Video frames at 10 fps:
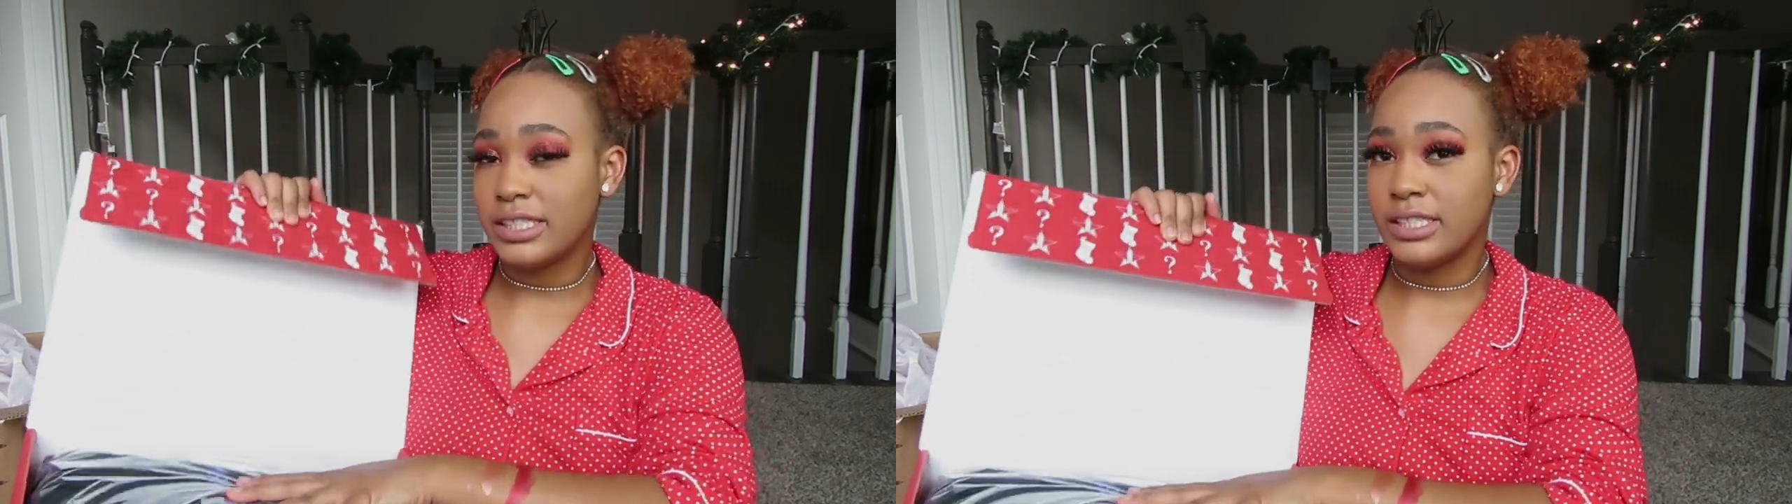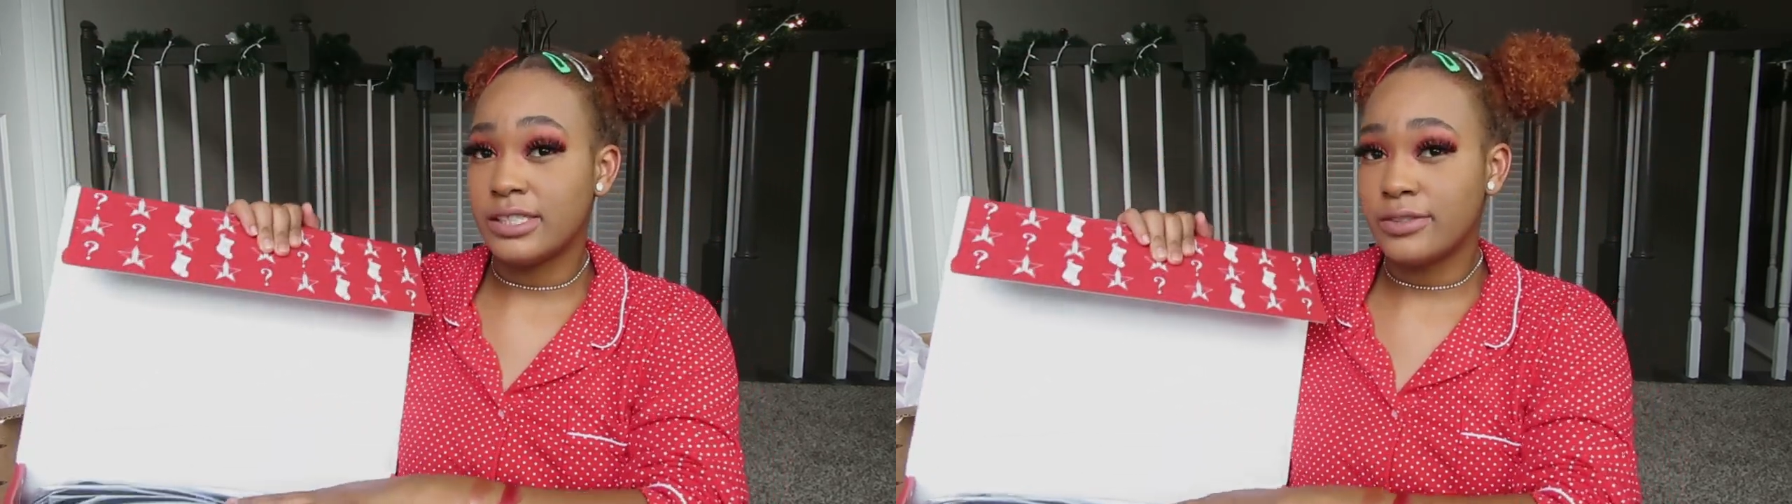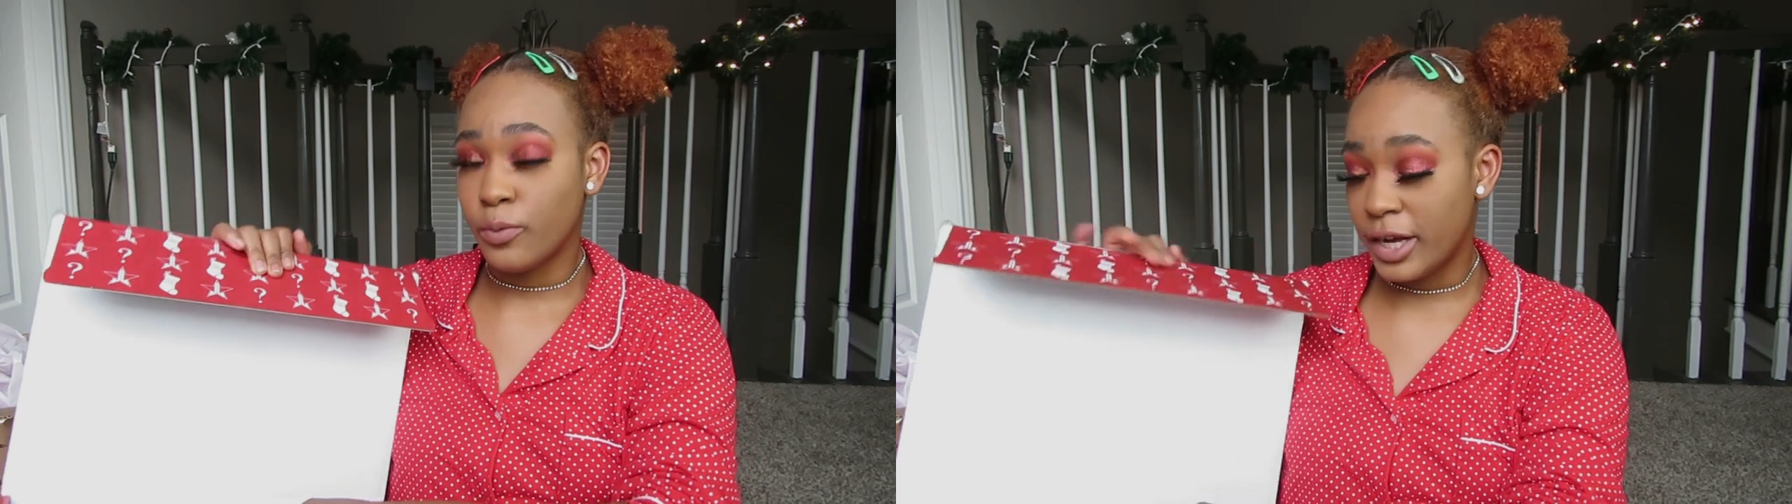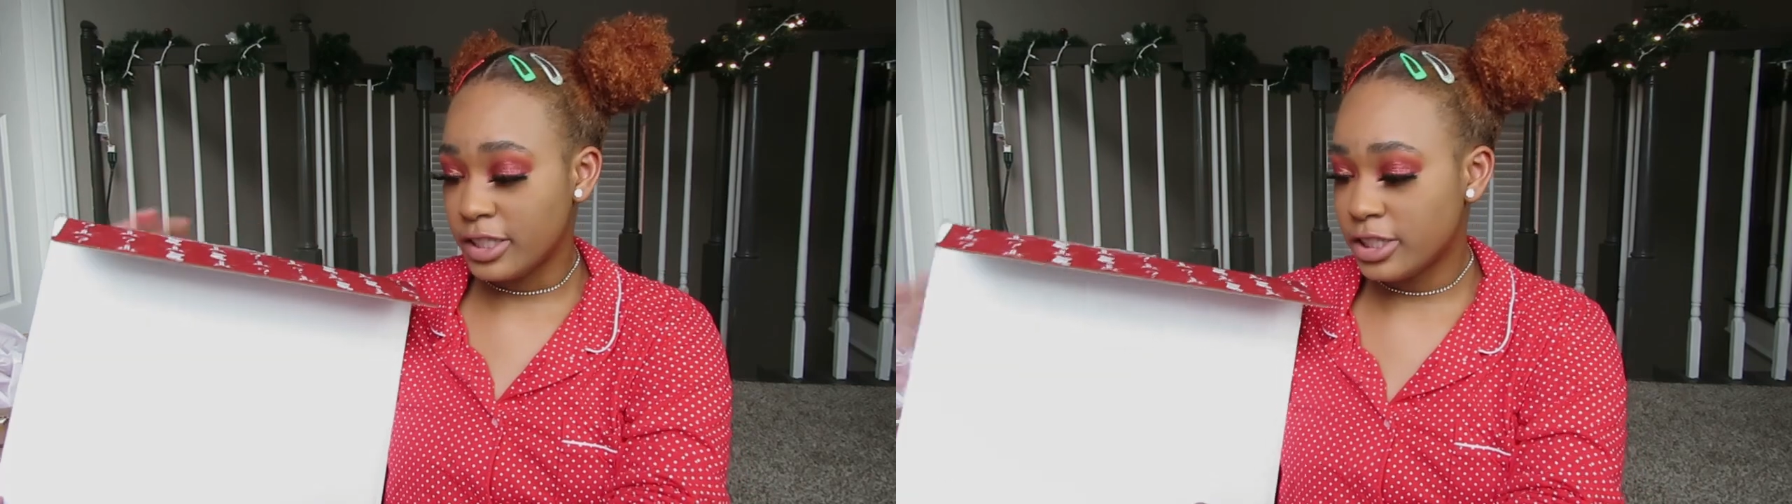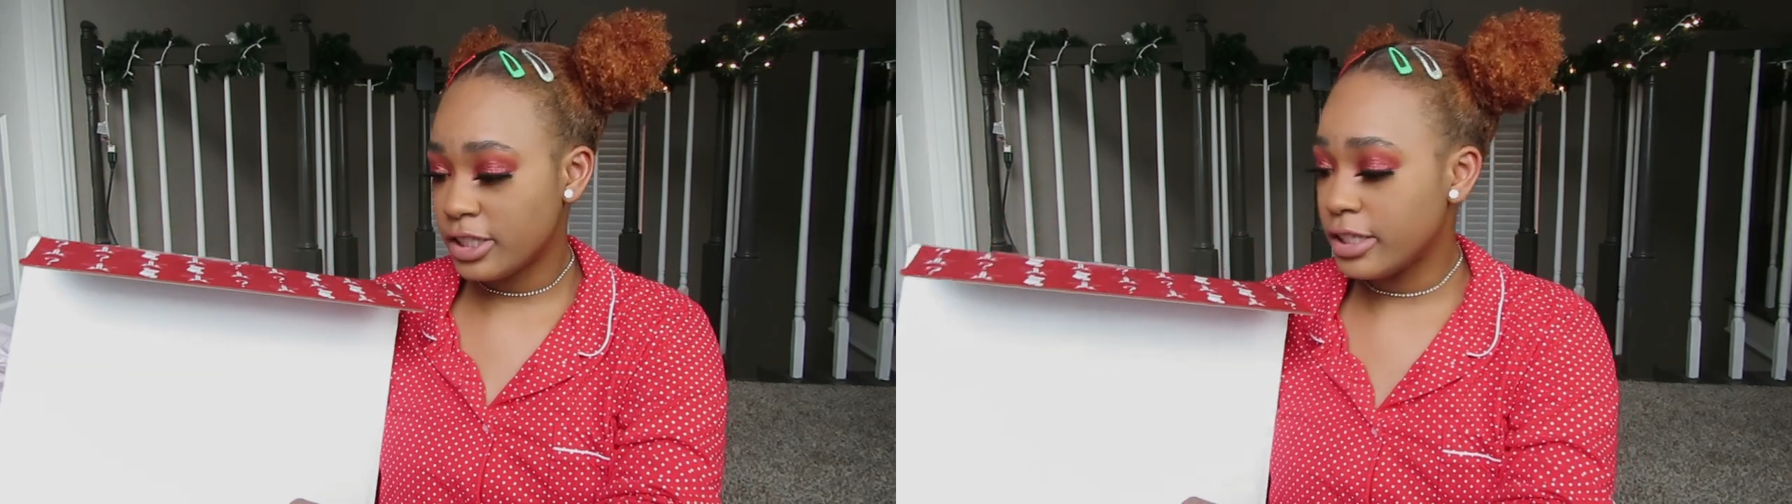the
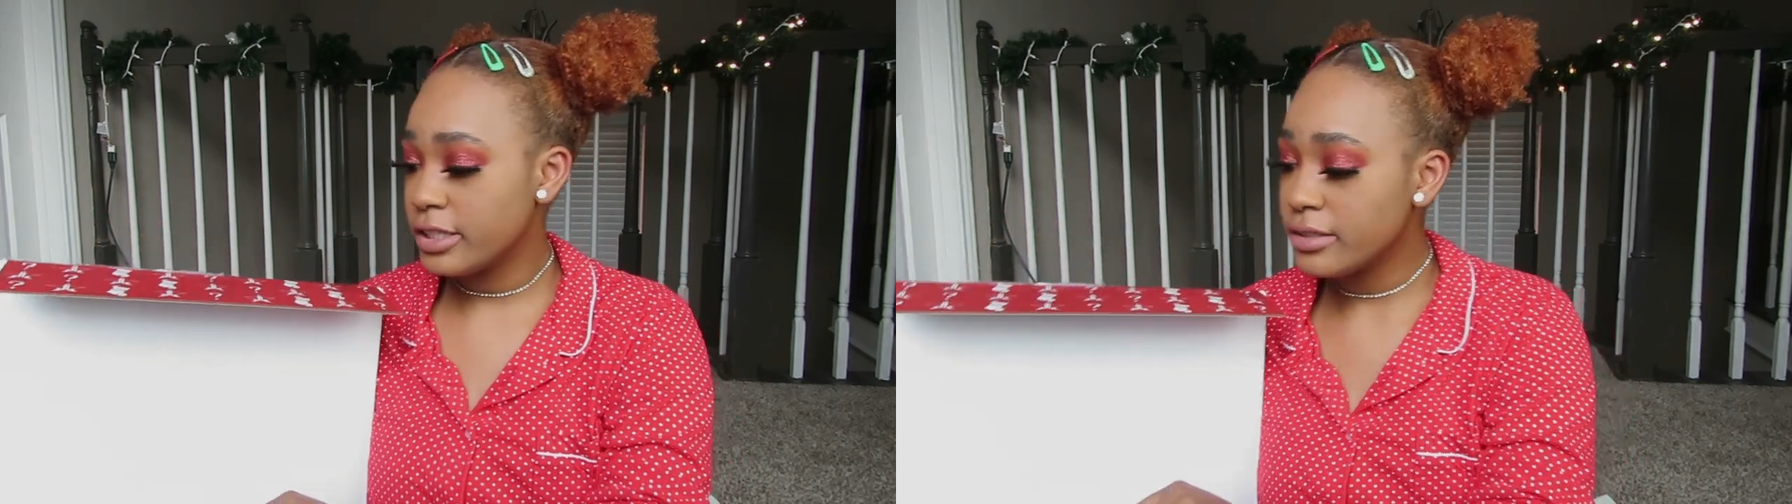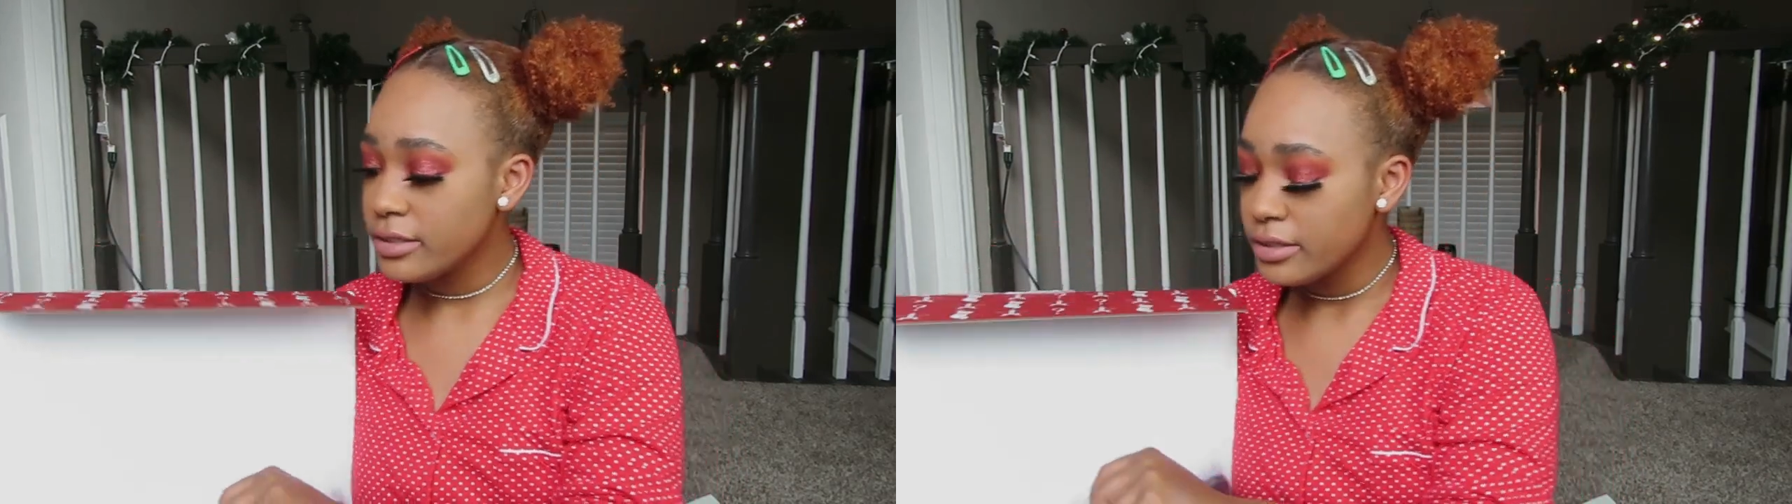sweatshirt.